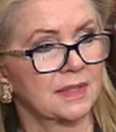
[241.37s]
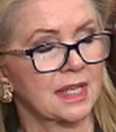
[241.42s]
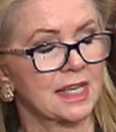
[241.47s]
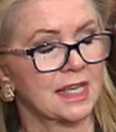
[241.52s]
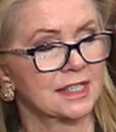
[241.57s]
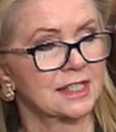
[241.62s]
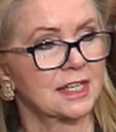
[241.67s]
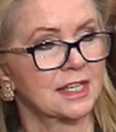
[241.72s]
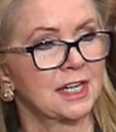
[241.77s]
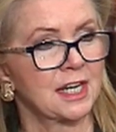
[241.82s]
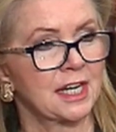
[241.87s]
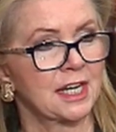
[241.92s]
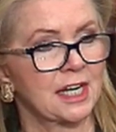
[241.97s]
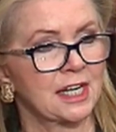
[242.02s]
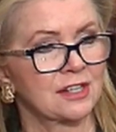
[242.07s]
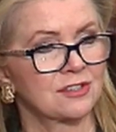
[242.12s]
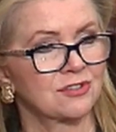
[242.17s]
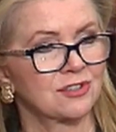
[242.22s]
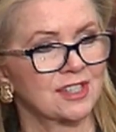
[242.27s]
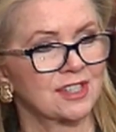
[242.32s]
Isn't it
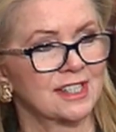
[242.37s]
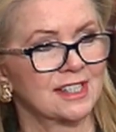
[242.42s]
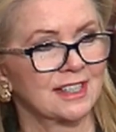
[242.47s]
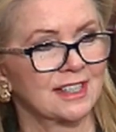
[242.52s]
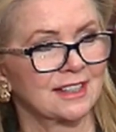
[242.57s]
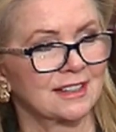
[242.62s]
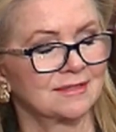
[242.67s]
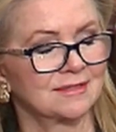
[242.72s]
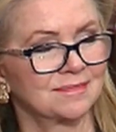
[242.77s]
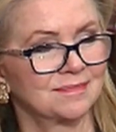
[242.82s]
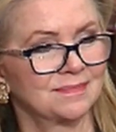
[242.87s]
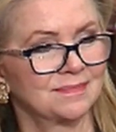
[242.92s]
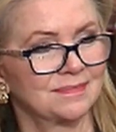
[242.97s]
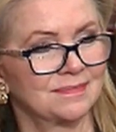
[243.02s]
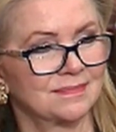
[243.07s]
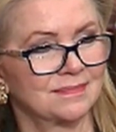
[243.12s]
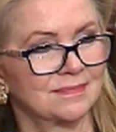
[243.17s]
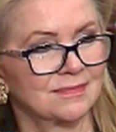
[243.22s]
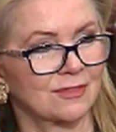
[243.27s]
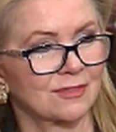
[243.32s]
interesting?
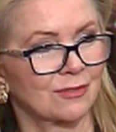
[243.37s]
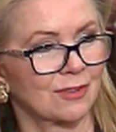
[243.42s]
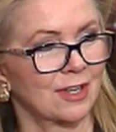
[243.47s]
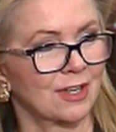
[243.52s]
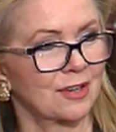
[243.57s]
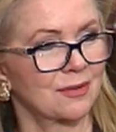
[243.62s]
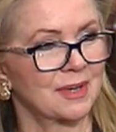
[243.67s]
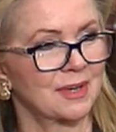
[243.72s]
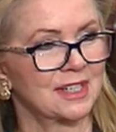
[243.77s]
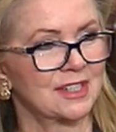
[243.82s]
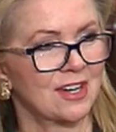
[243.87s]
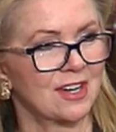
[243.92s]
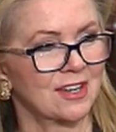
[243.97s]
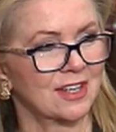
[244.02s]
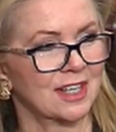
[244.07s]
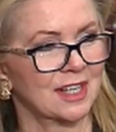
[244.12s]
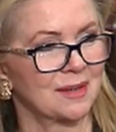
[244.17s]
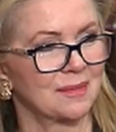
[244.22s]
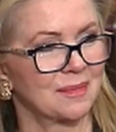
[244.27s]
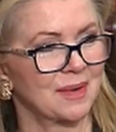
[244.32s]
What are we
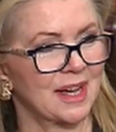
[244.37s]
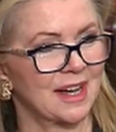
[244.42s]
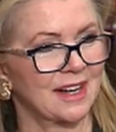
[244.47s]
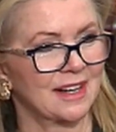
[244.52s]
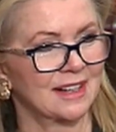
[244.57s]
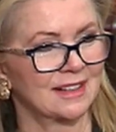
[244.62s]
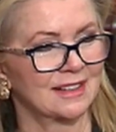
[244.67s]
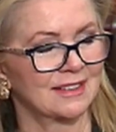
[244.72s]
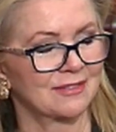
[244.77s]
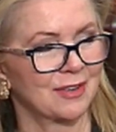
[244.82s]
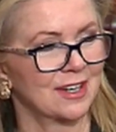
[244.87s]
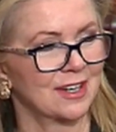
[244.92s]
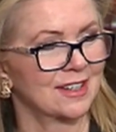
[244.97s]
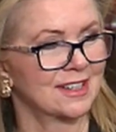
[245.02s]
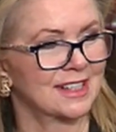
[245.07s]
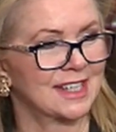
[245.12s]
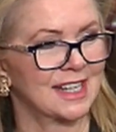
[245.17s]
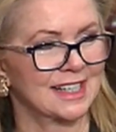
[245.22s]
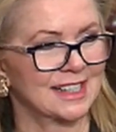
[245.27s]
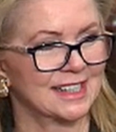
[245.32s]
talking about? What are
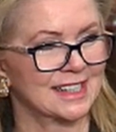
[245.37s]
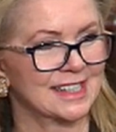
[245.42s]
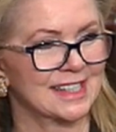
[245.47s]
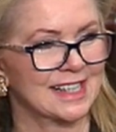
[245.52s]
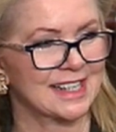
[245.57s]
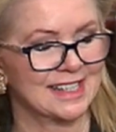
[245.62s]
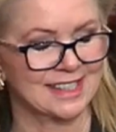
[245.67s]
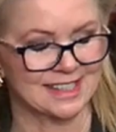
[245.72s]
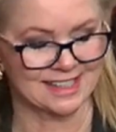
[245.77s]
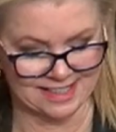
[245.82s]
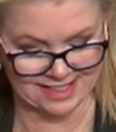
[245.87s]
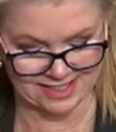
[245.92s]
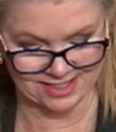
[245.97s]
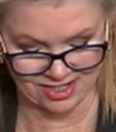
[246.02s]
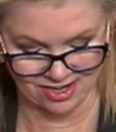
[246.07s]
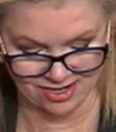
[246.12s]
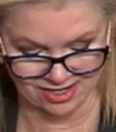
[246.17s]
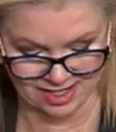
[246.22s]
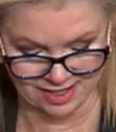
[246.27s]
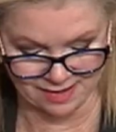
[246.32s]
Tennesseans
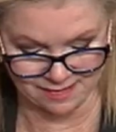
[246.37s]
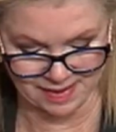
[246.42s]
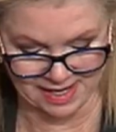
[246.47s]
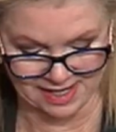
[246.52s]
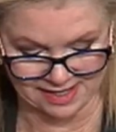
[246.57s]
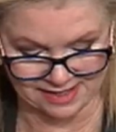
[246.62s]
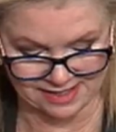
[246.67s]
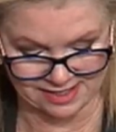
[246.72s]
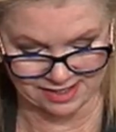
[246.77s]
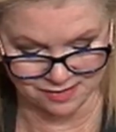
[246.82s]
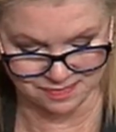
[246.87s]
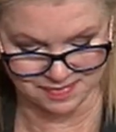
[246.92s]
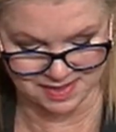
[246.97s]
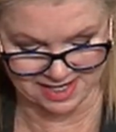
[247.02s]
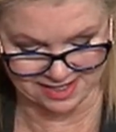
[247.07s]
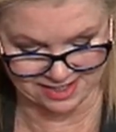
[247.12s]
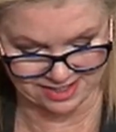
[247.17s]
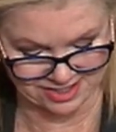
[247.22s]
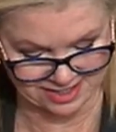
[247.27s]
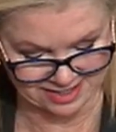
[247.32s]
talking about so
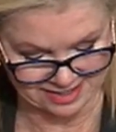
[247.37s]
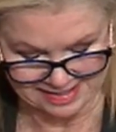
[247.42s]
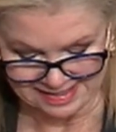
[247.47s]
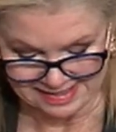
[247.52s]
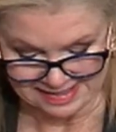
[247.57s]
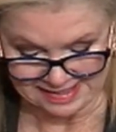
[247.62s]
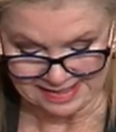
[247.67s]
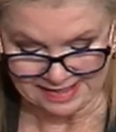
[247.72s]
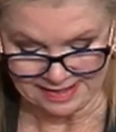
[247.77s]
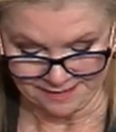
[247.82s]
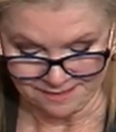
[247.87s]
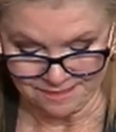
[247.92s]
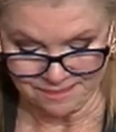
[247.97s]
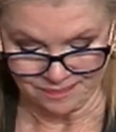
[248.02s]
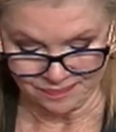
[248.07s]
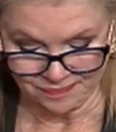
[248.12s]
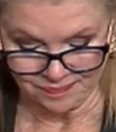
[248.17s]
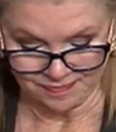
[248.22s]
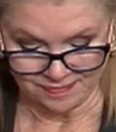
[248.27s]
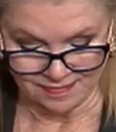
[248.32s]
much?
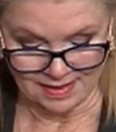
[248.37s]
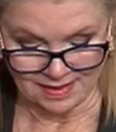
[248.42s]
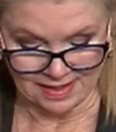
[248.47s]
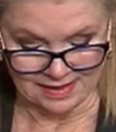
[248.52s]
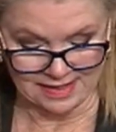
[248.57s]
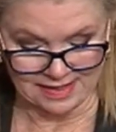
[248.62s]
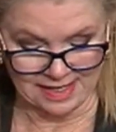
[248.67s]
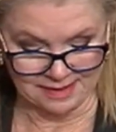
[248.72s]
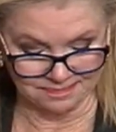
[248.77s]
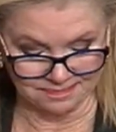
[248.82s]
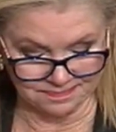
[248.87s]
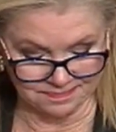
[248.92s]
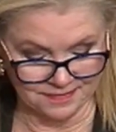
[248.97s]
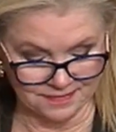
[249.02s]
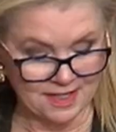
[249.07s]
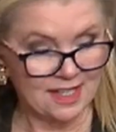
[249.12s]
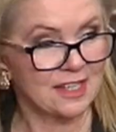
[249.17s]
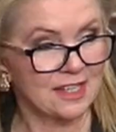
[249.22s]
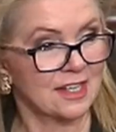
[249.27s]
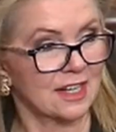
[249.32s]
Yep,
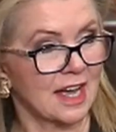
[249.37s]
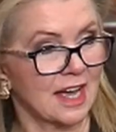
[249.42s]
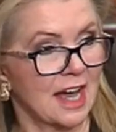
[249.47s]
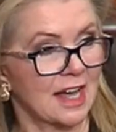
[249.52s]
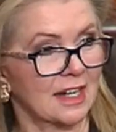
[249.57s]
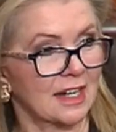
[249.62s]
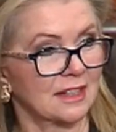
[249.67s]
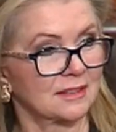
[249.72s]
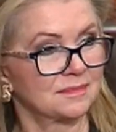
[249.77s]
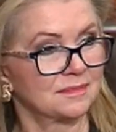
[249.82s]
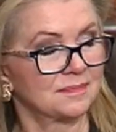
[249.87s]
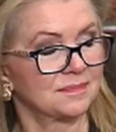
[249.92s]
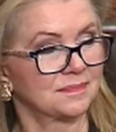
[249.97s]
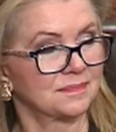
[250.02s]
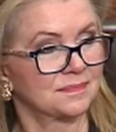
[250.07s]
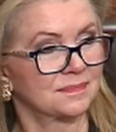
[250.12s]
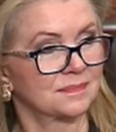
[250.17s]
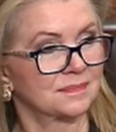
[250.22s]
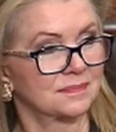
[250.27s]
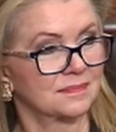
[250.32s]
you got it.
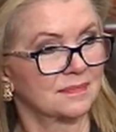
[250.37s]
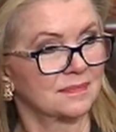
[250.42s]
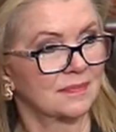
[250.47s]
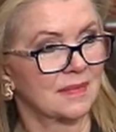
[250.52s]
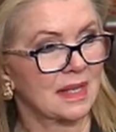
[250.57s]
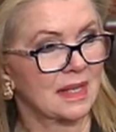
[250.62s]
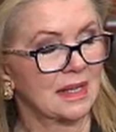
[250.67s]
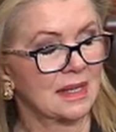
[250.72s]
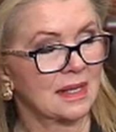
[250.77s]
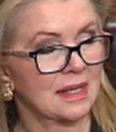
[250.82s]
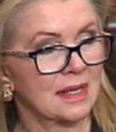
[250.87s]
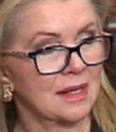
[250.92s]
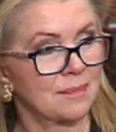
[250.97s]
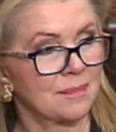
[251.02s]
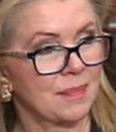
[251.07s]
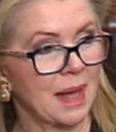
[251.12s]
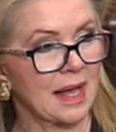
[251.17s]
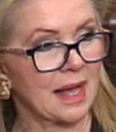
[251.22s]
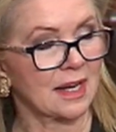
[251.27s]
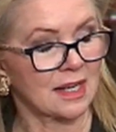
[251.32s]

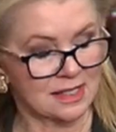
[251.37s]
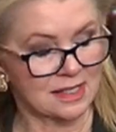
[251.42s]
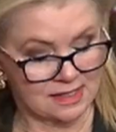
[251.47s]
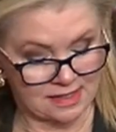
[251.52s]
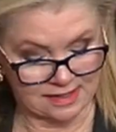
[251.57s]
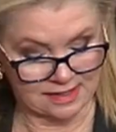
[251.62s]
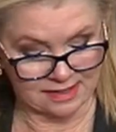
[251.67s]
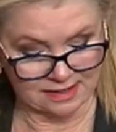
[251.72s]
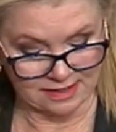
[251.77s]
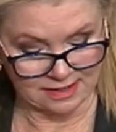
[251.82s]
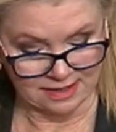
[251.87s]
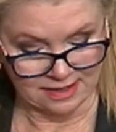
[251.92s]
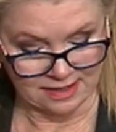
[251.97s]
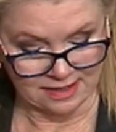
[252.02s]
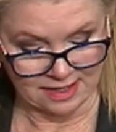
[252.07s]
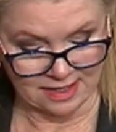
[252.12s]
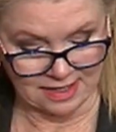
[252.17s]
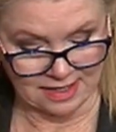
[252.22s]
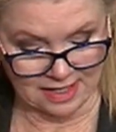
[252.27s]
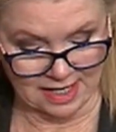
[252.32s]
Ballots,
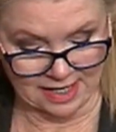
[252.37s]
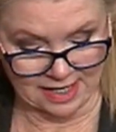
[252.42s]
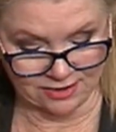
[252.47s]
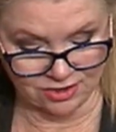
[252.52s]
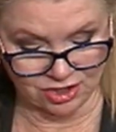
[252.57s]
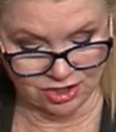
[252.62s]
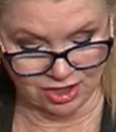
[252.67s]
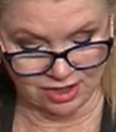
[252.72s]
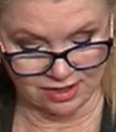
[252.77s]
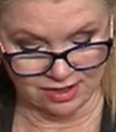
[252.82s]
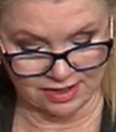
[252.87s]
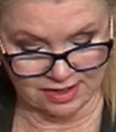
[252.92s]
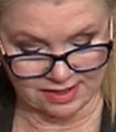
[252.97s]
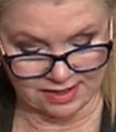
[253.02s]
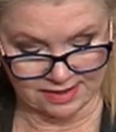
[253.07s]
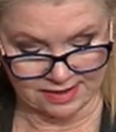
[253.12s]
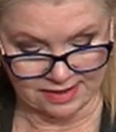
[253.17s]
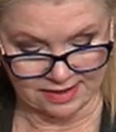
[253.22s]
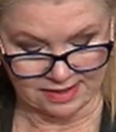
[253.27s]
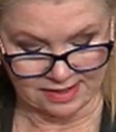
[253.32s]

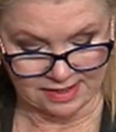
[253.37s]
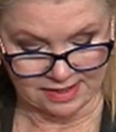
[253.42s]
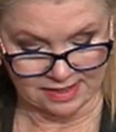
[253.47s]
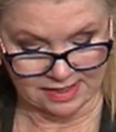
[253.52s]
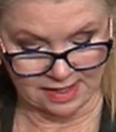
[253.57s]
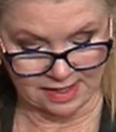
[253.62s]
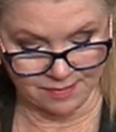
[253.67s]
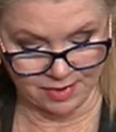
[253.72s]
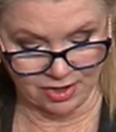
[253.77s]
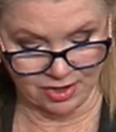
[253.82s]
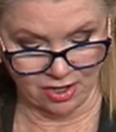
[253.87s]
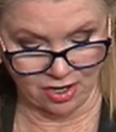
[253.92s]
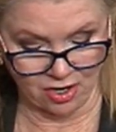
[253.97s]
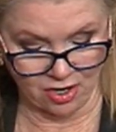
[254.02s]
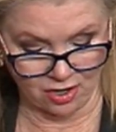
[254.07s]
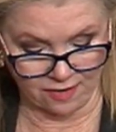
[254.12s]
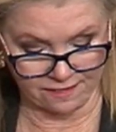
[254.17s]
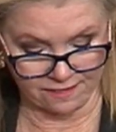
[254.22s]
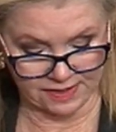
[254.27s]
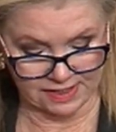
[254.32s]
elections, some of the
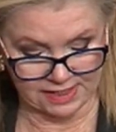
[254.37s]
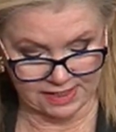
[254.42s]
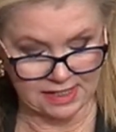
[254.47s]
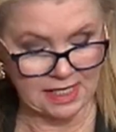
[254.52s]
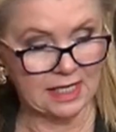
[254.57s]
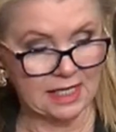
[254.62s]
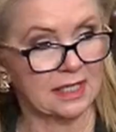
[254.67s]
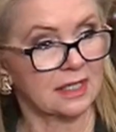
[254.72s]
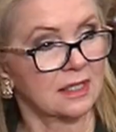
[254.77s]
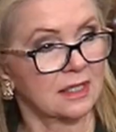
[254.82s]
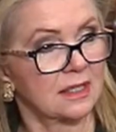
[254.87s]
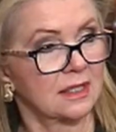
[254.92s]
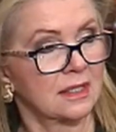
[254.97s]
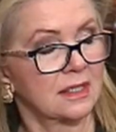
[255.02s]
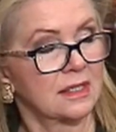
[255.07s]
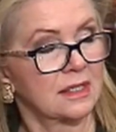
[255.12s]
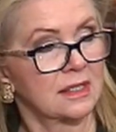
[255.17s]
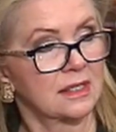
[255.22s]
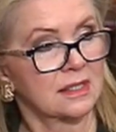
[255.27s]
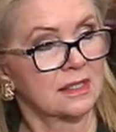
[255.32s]
harvesting,
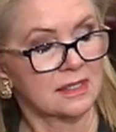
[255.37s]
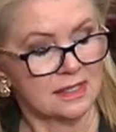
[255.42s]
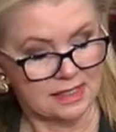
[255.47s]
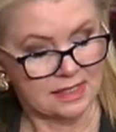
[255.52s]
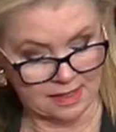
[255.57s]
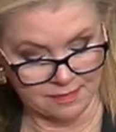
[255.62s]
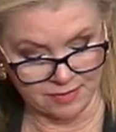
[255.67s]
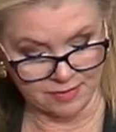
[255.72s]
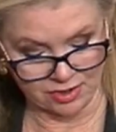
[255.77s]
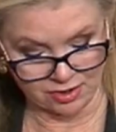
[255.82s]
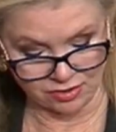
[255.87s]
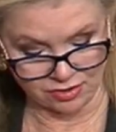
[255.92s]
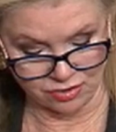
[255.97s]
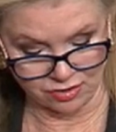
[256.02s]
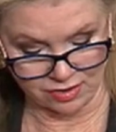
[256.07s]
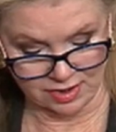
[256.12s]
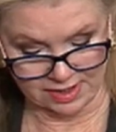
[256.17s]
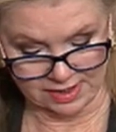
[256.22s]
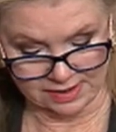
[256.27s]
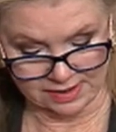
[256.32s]
some of the
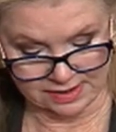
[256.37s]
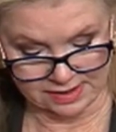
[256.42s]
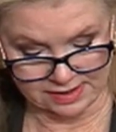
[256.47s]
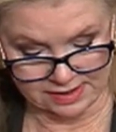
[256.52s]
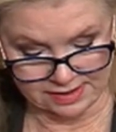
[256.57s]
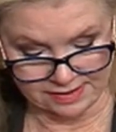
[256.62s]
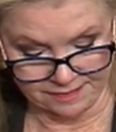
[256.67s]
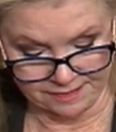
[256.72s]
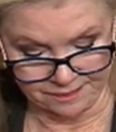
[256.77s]
tricks.